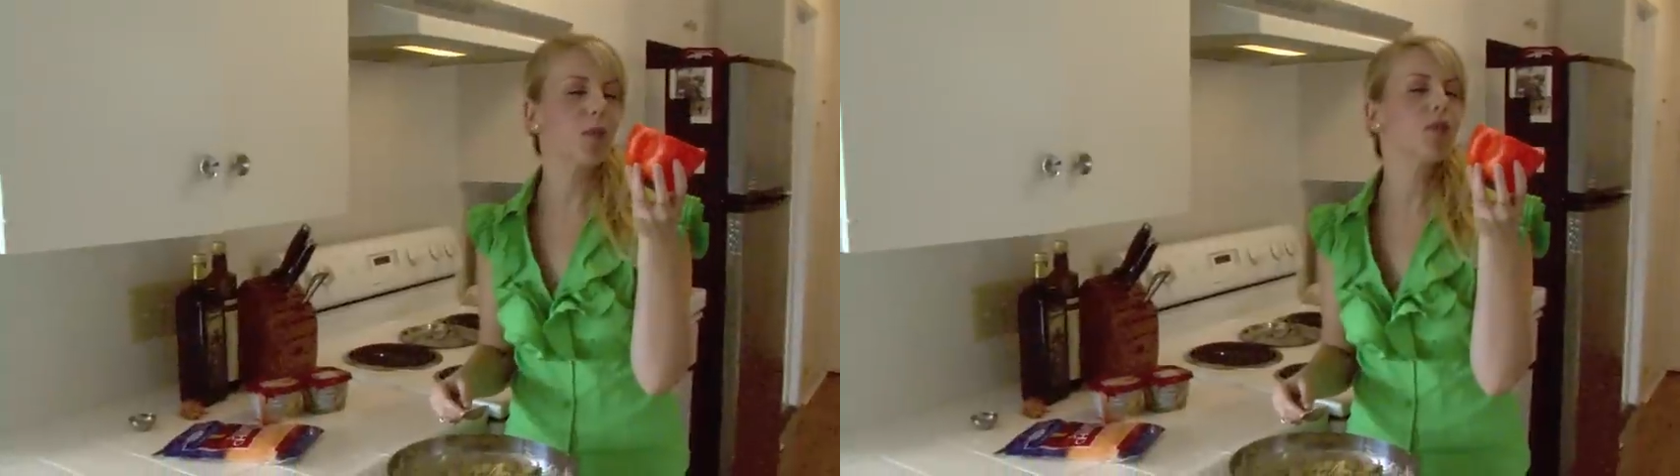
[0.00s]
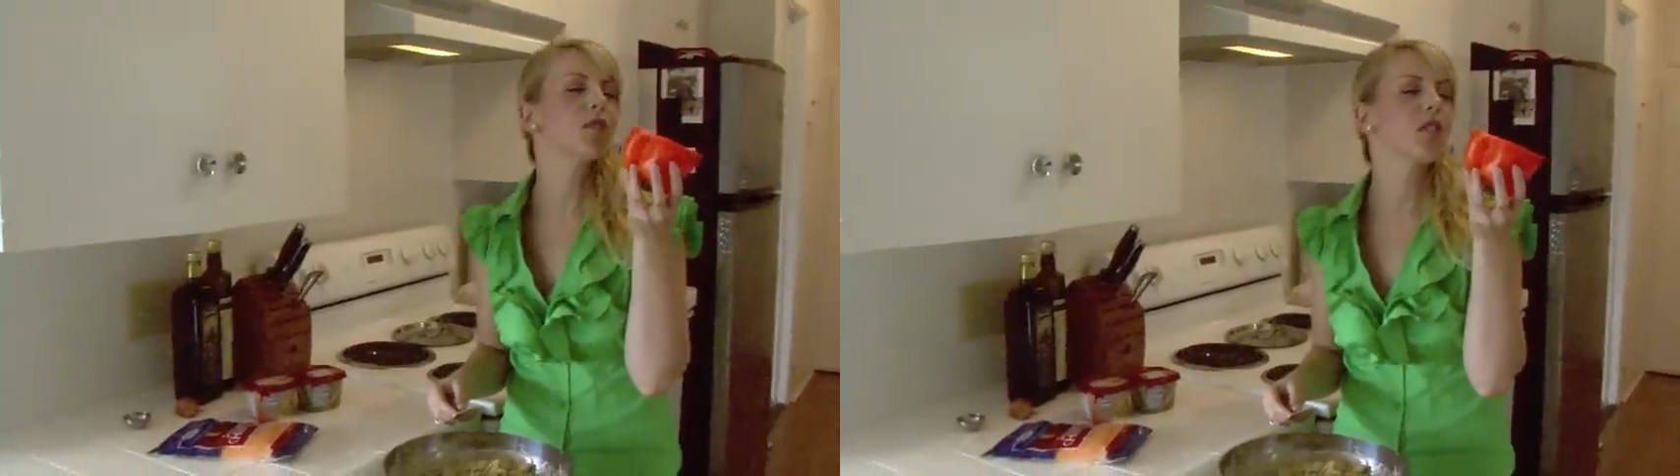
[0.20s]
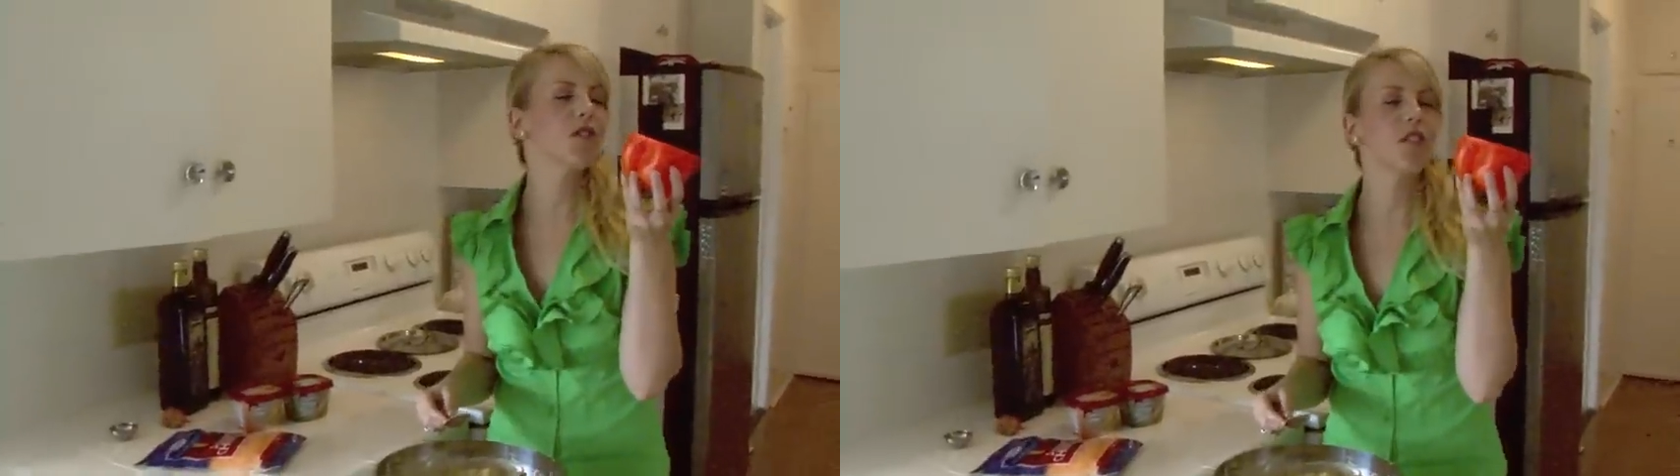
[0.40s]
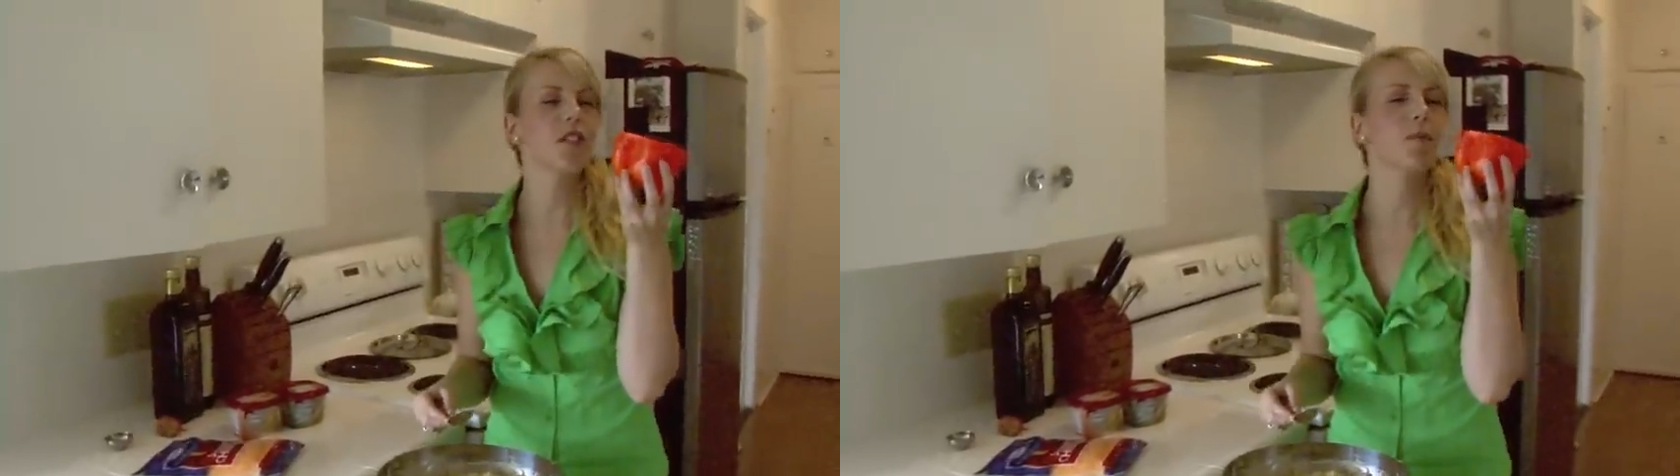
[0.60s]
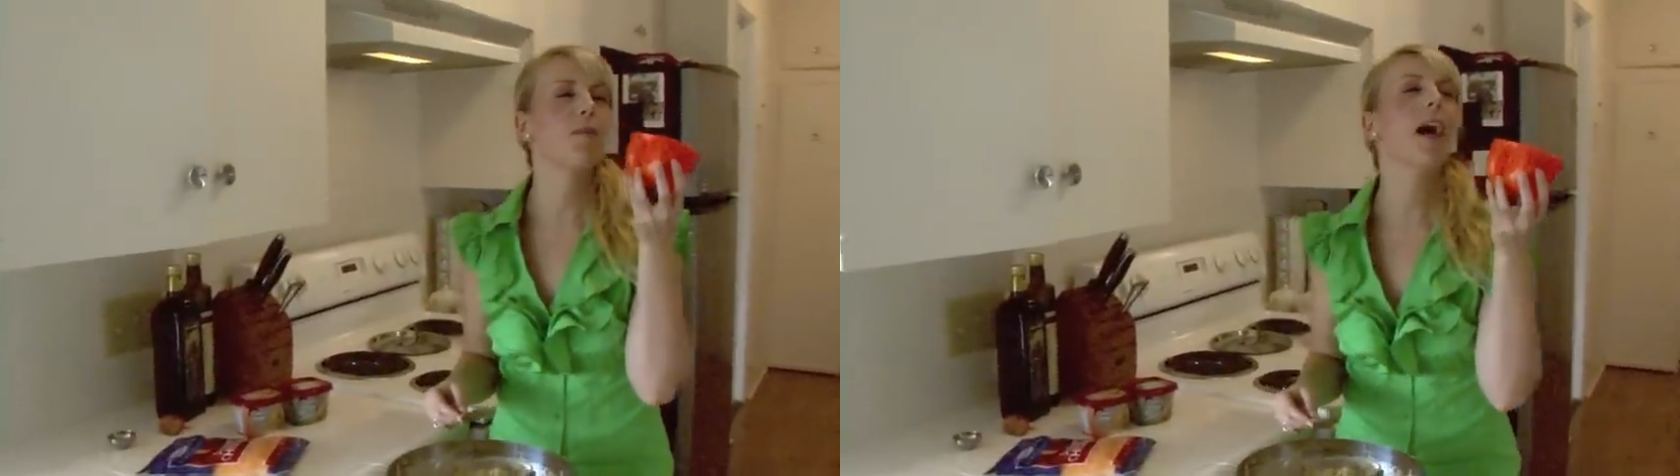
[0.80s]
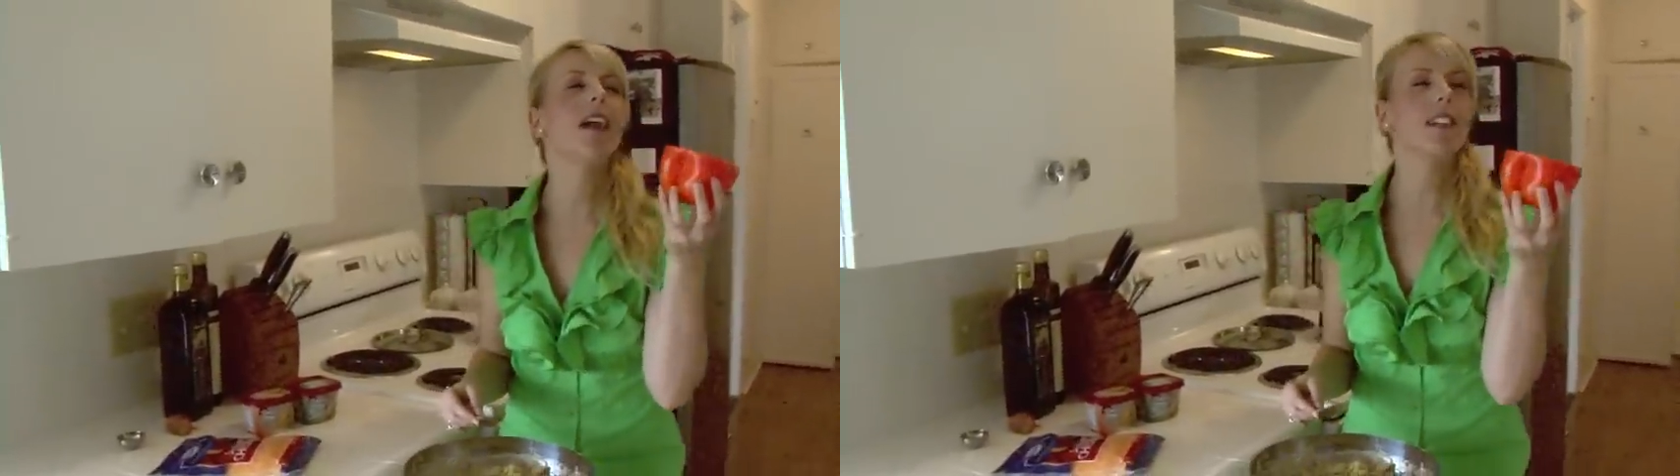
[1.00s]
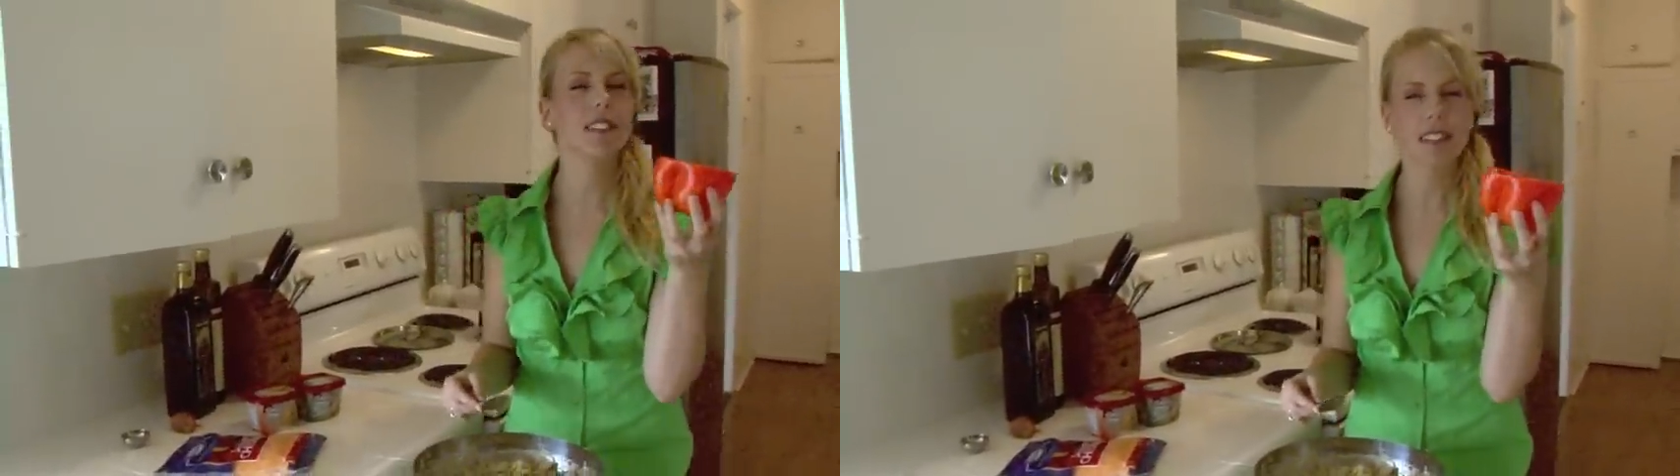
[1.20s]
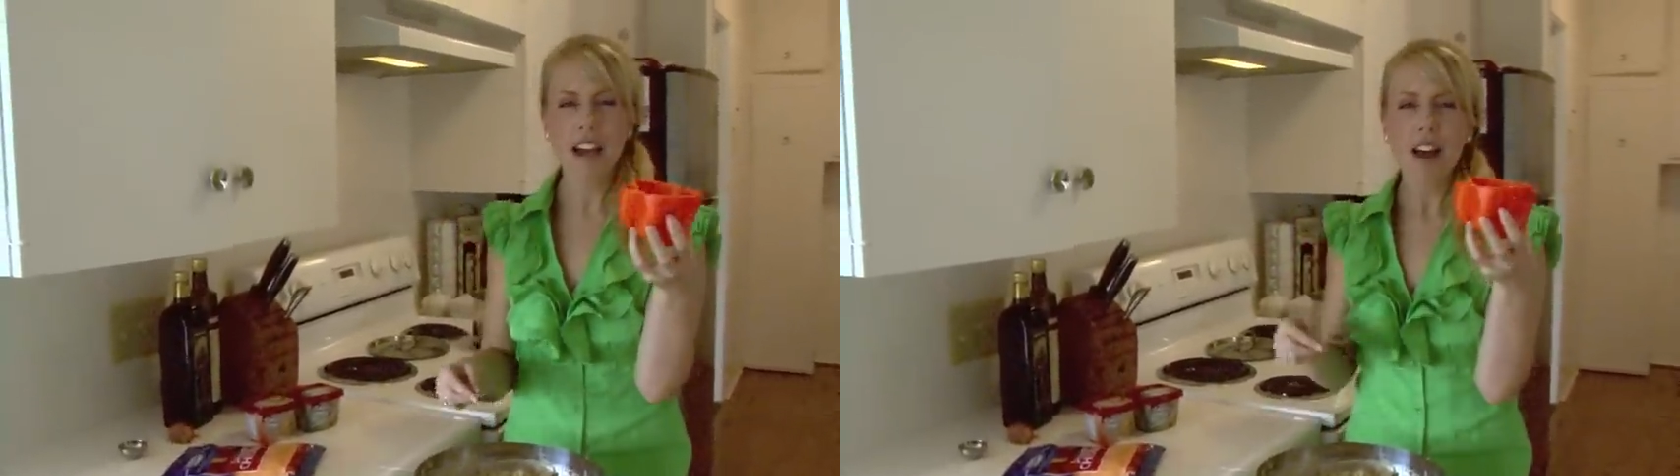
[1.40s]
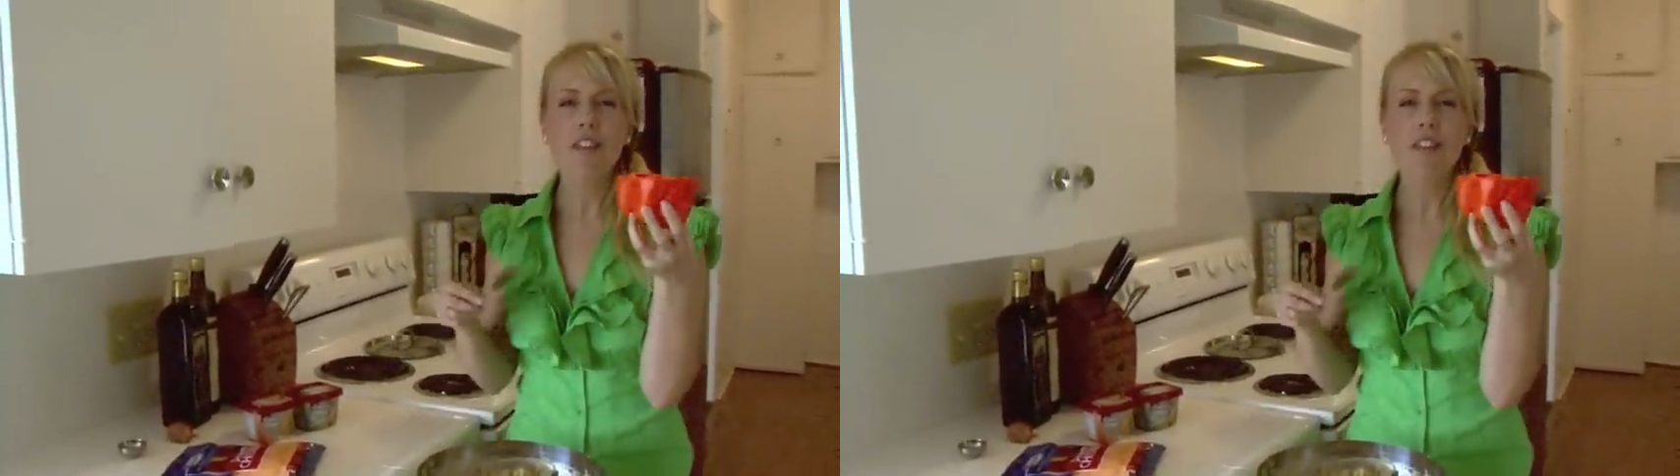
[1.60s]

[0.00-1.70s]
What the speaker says: beautiful bells